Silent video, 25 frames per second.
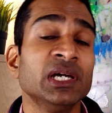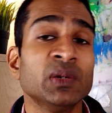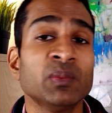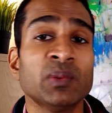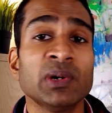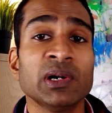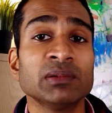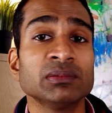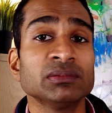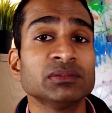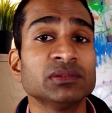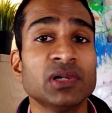
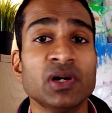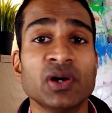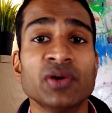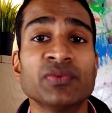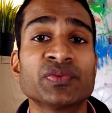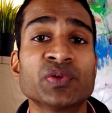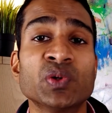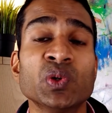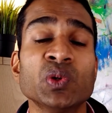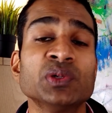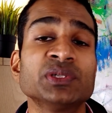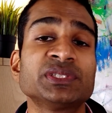Well,
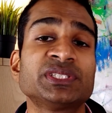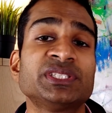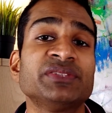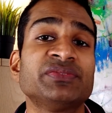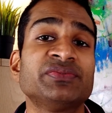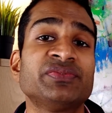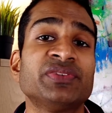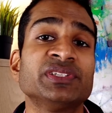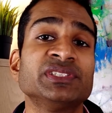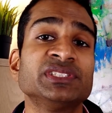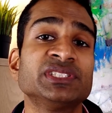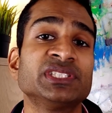of course if
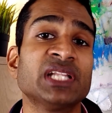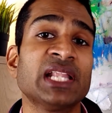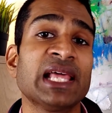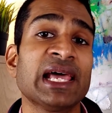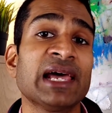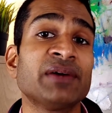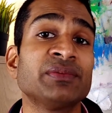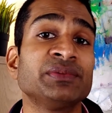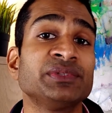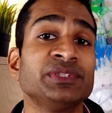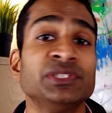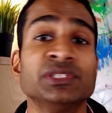funds
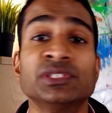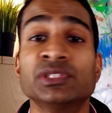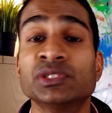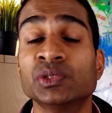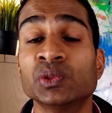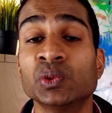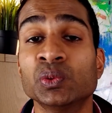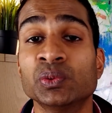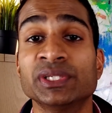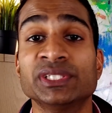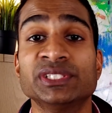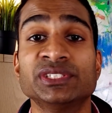allow, you could
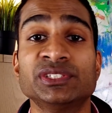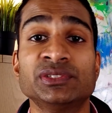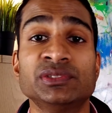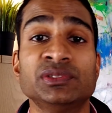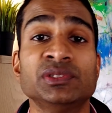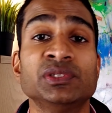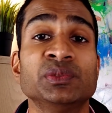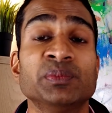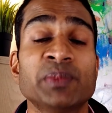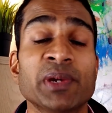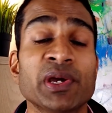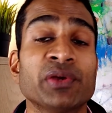always
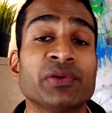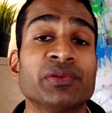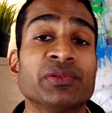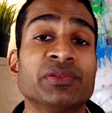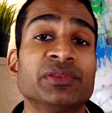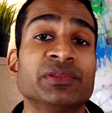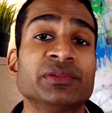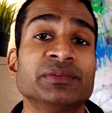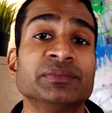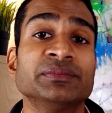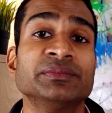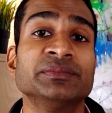do
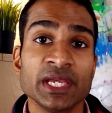both.